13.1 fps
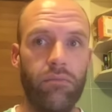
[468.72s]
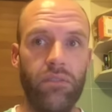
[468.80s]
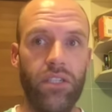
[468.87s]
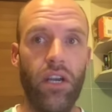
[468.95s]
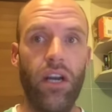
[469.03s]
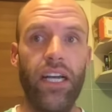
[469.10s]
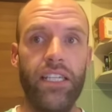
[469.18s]

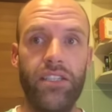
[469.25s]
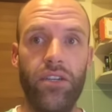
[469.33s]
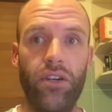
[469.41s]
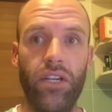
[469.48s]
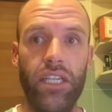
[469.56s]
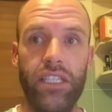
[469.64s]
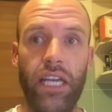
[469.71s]
science
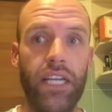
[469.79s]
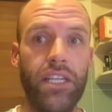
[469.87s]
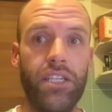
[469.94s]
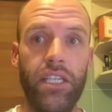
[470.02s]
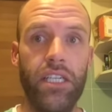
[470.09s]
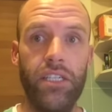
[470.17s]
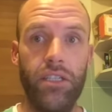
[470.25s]

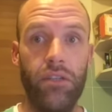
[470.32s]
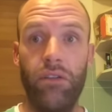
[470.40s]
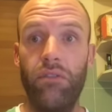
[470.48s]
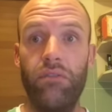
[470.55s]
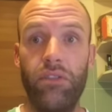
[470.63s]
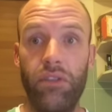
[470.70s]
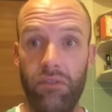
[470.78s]
organisation is
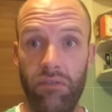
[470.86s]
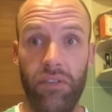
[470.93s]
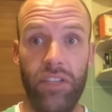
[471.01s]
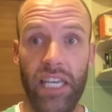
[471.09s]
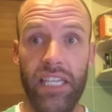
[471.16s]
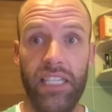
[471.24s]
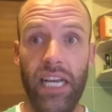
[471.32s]

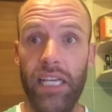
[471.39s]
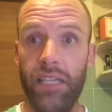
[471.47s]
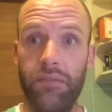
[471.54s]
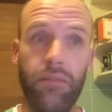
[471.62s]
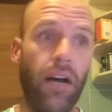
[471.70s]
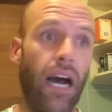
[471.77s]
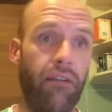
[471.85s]
these days
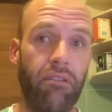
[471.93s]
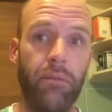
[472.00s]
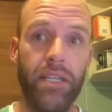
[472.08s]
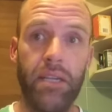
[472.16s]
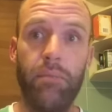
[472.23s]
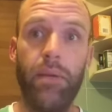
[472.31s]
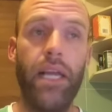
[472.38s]
far from
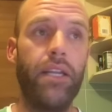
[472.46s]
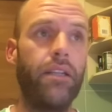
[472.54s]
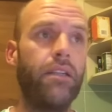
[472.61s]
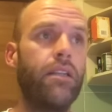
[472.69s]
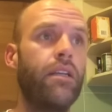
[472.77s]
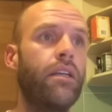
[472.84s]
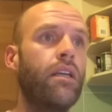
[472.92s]
independent.
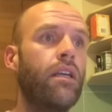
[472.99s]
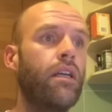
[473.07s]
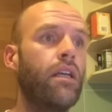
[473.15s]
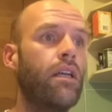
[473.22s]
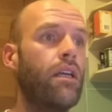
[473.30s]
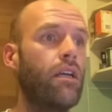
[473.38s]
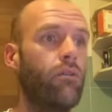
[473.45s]

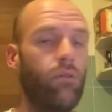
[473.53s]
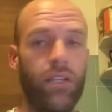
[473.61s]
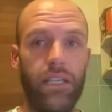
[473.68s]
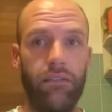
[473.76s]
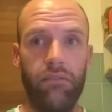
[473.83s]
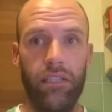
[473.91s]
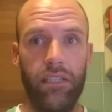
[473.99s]

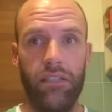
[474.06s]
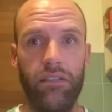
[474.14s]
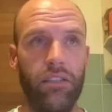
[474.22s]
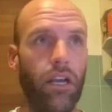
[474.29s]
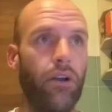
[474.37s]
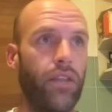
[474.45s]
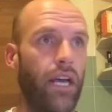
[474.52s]
We, we
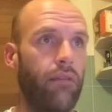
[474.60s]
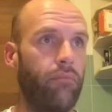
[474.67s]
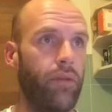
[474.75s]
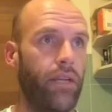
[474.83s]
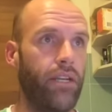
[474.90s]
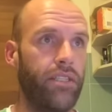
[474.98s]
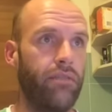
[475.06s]
know that
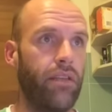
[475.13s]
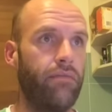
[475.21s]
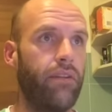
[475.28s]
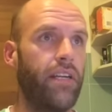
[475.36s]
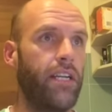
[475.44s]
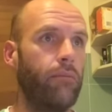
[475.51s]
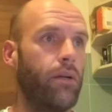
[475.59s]
because of their
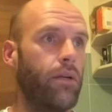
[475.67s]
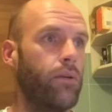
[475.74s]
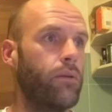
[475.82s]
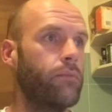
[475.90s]
funding model.